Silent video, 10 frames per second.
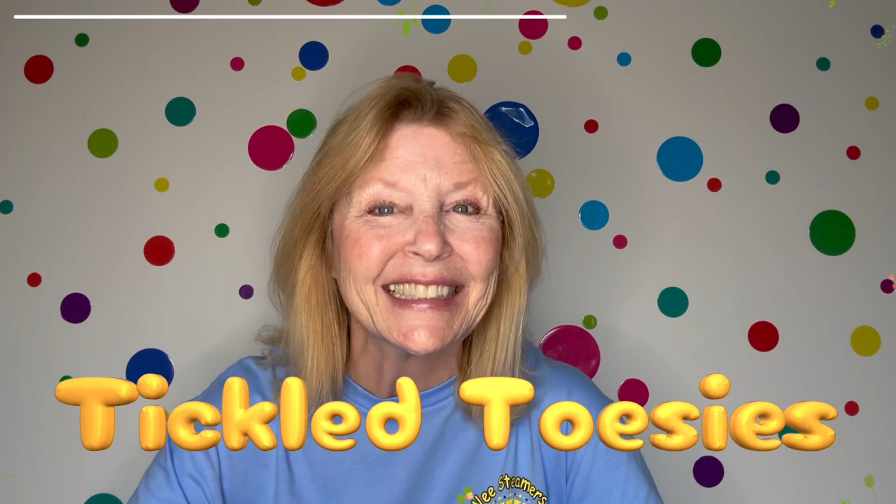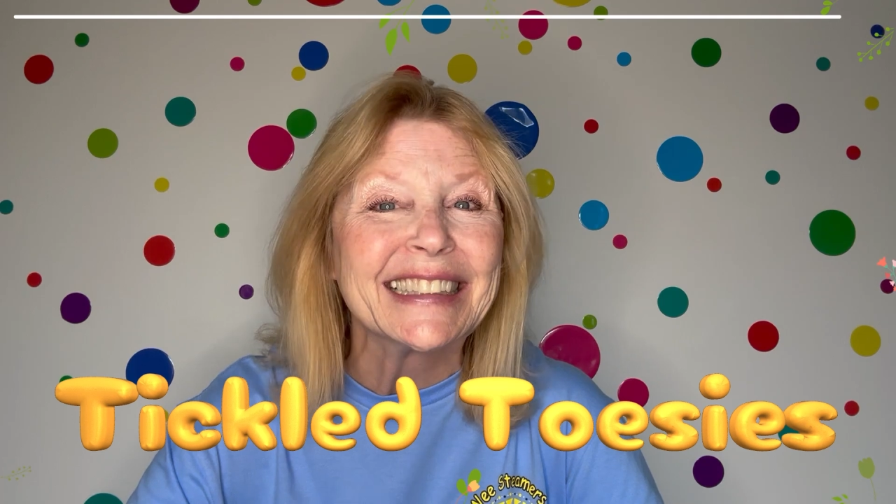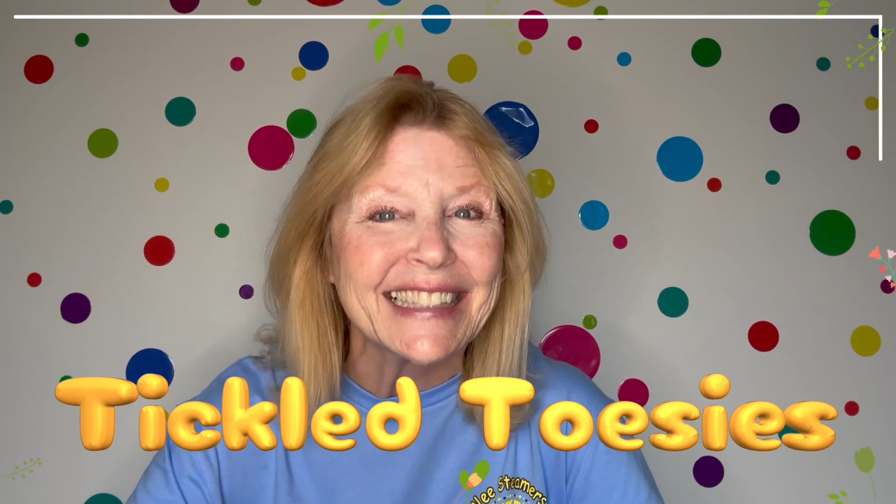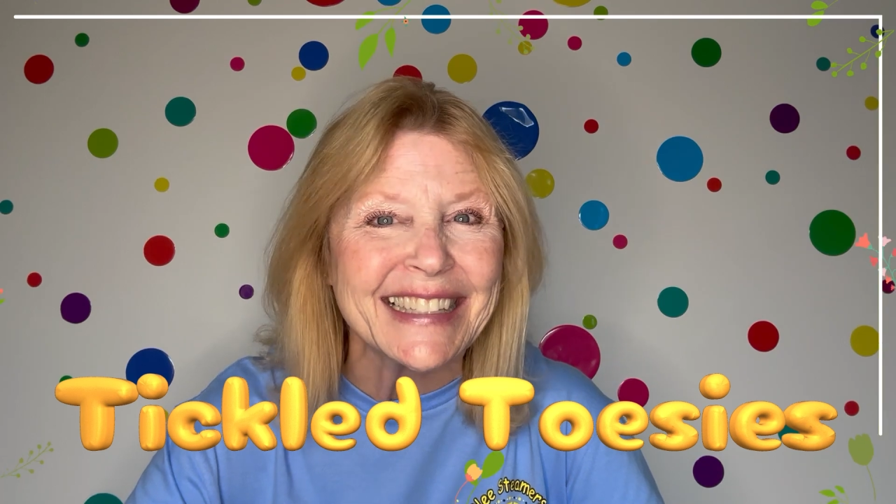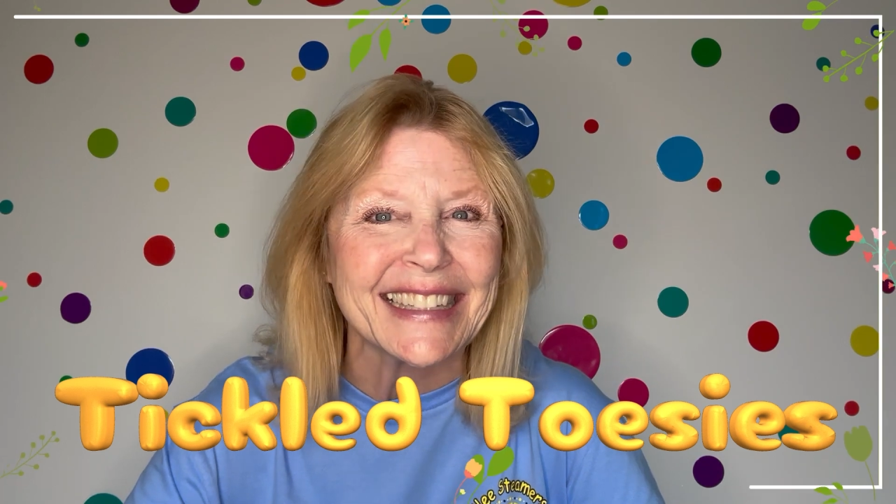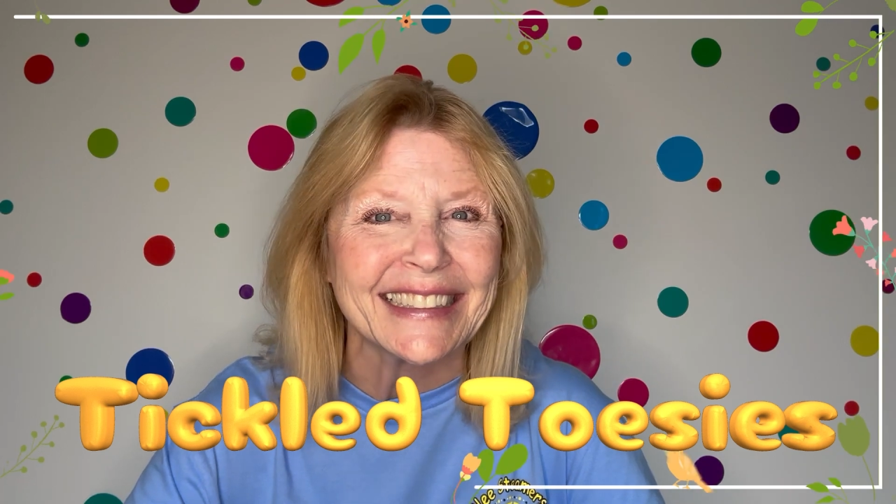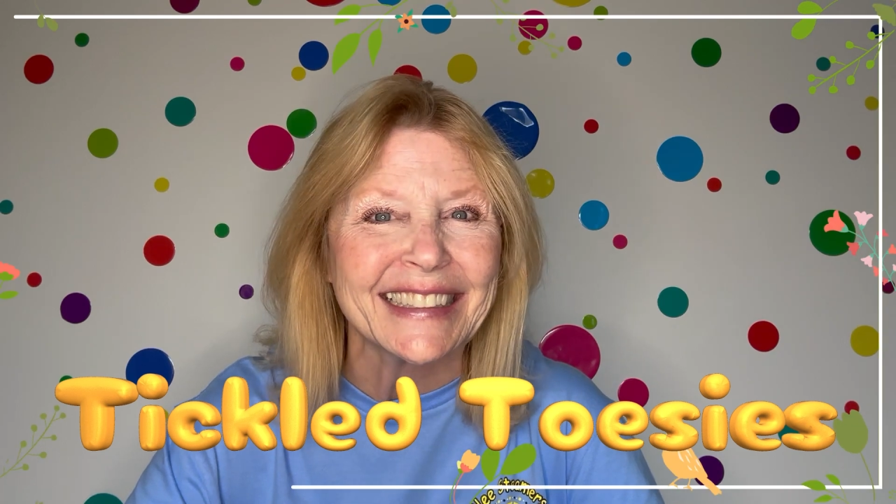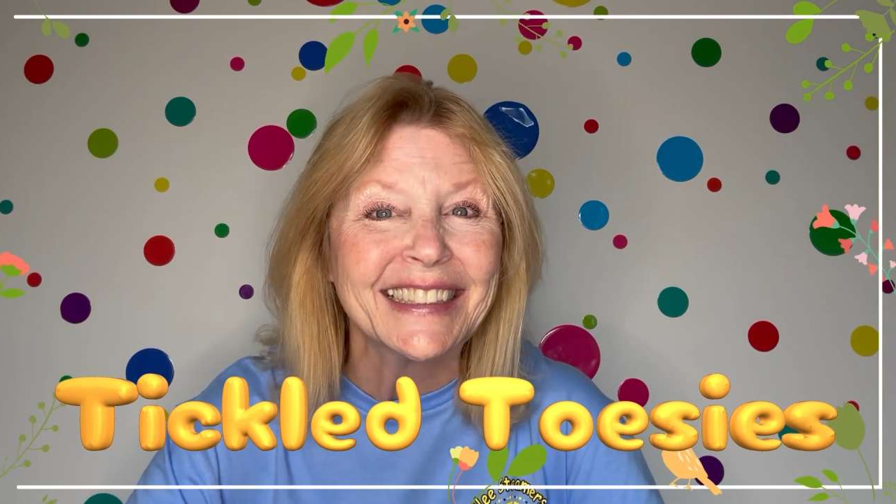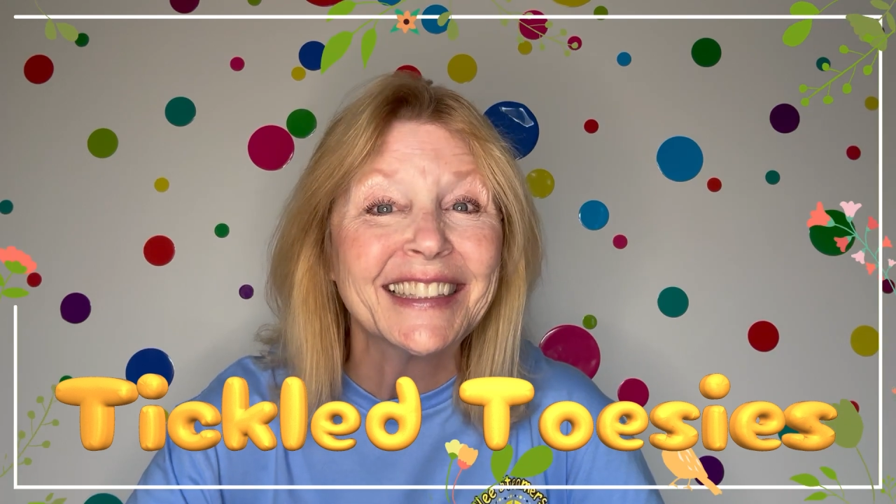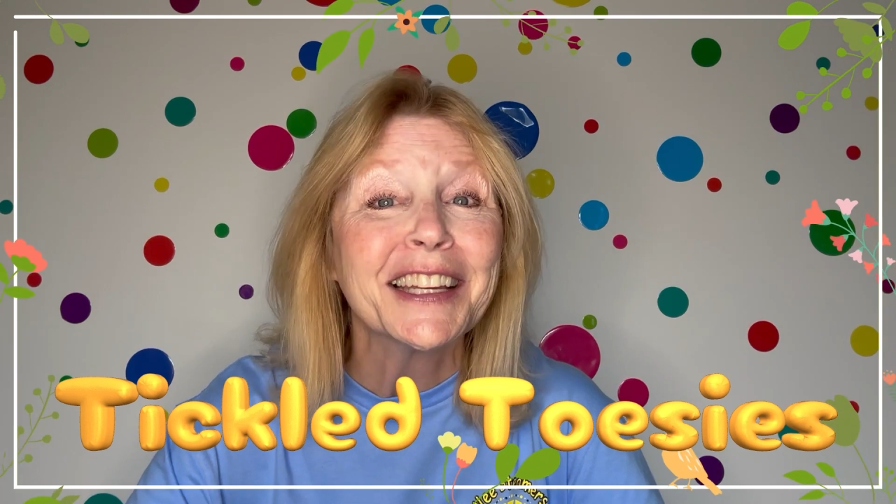Listen,
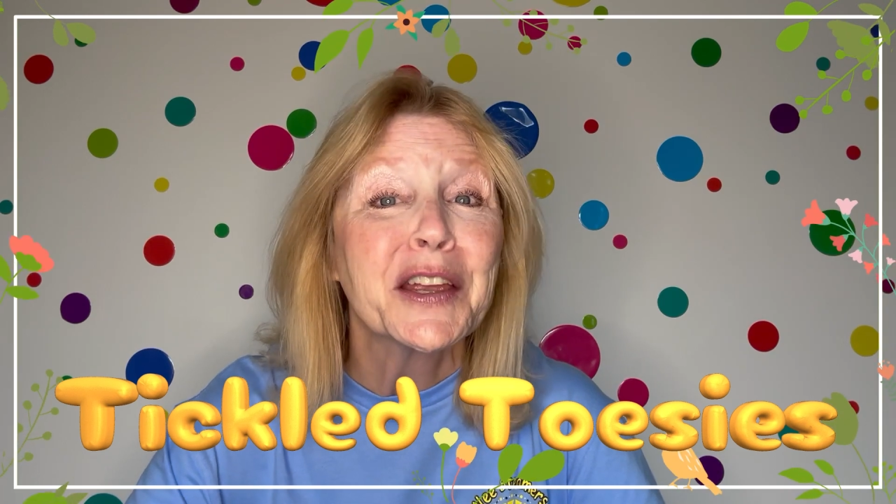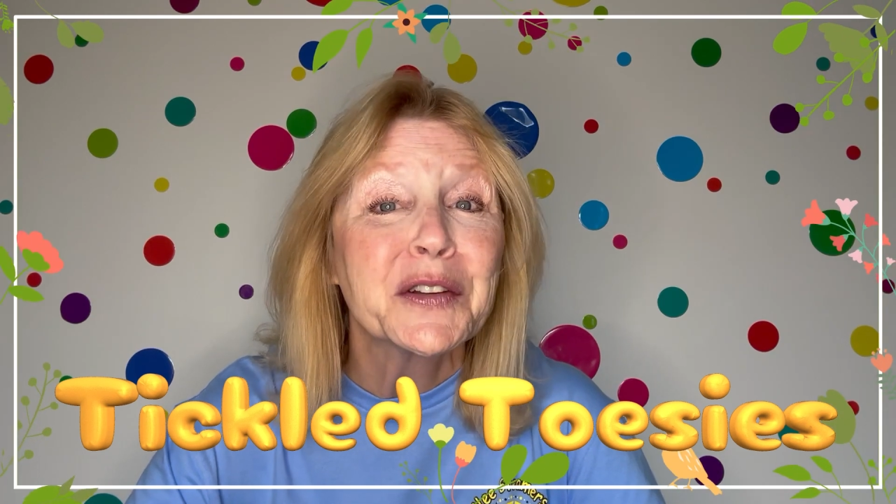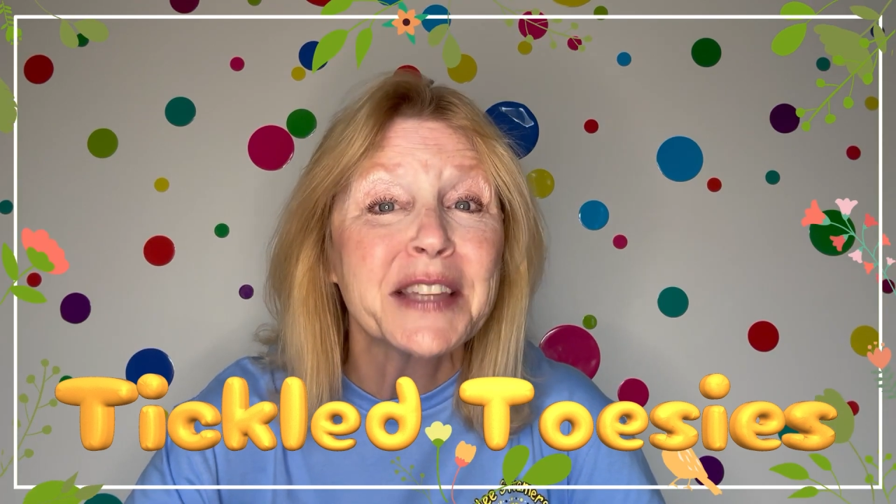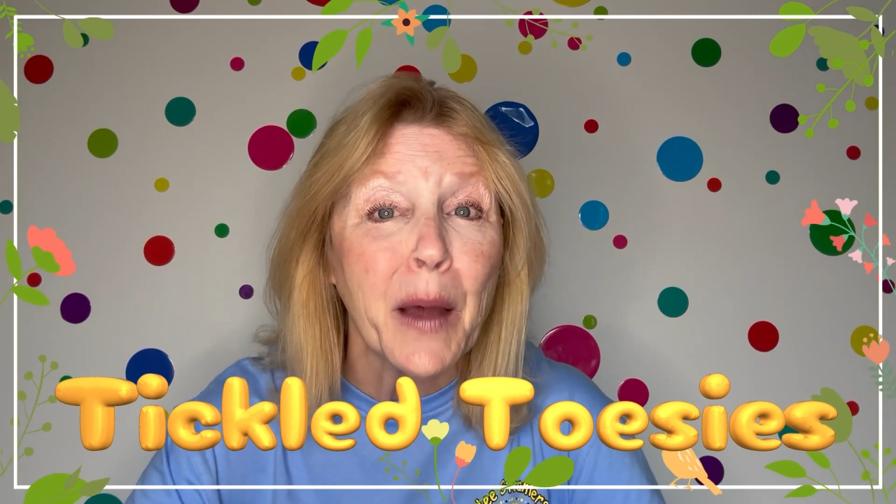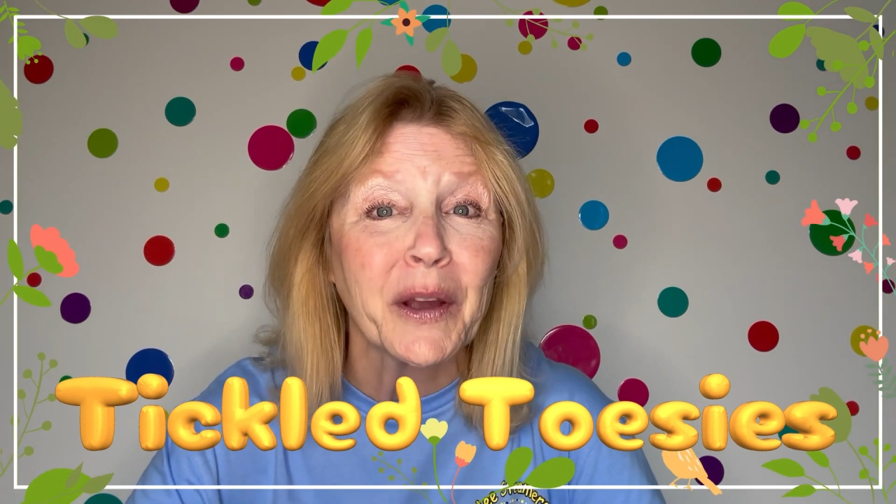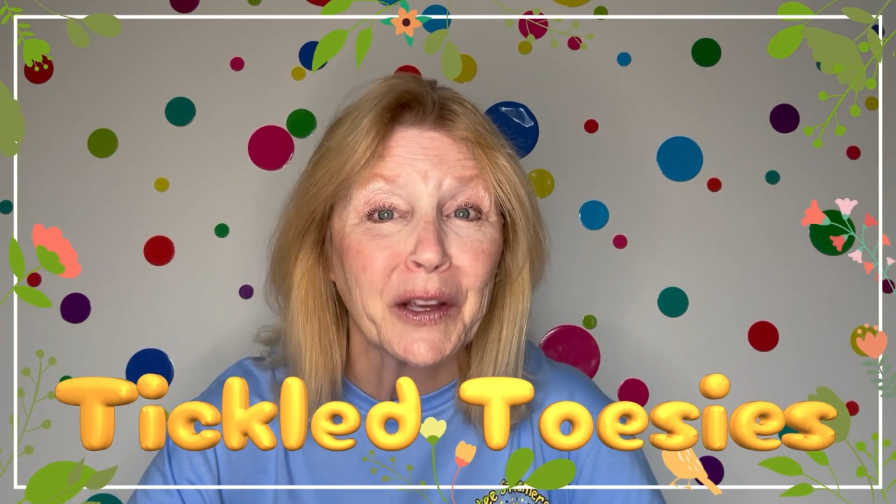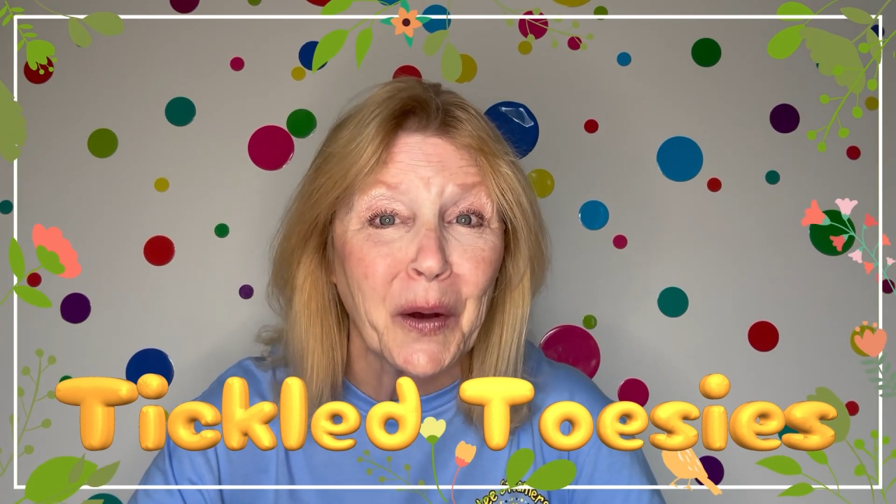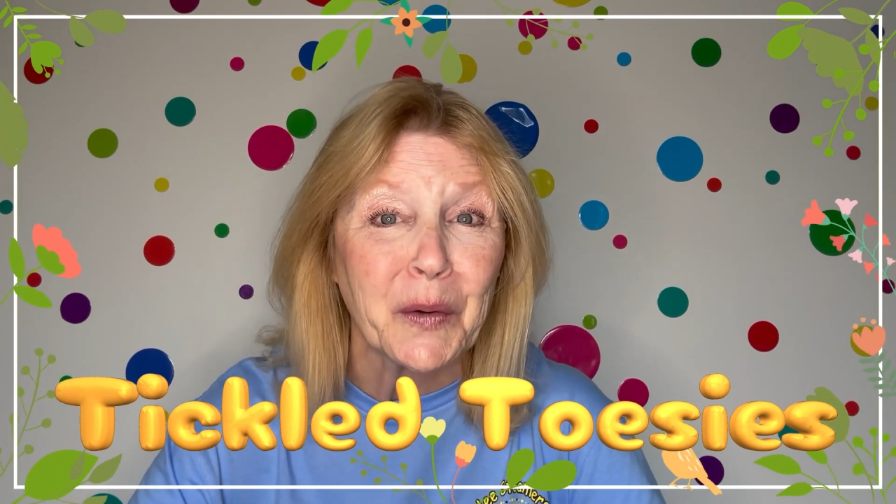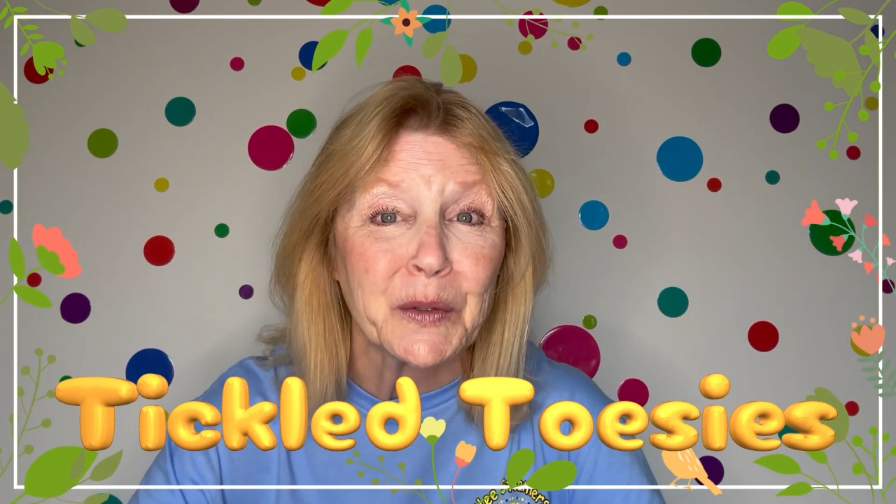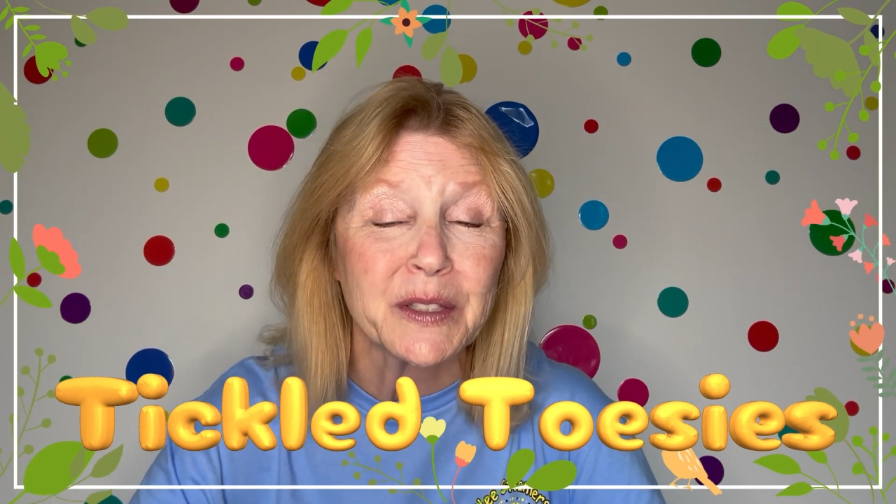here's how it
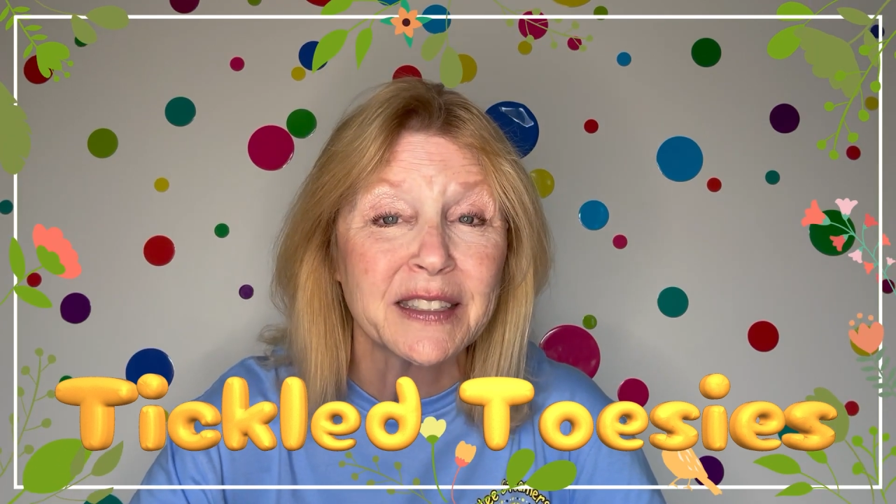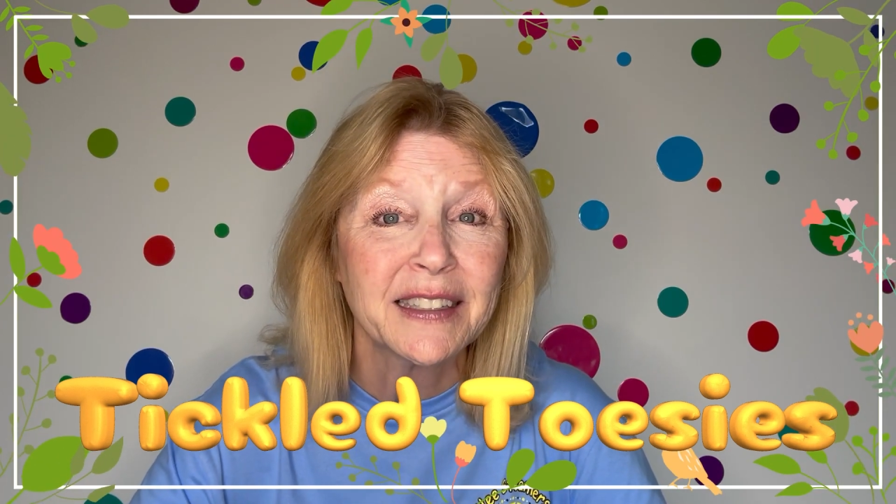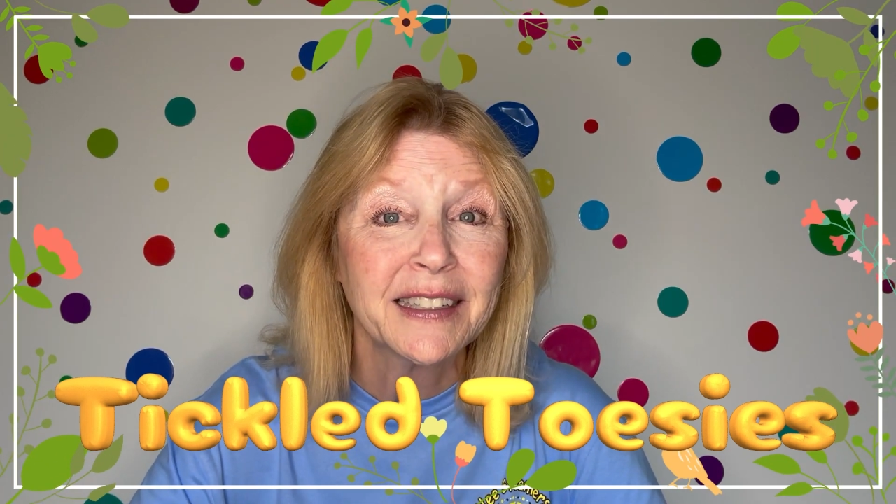goes.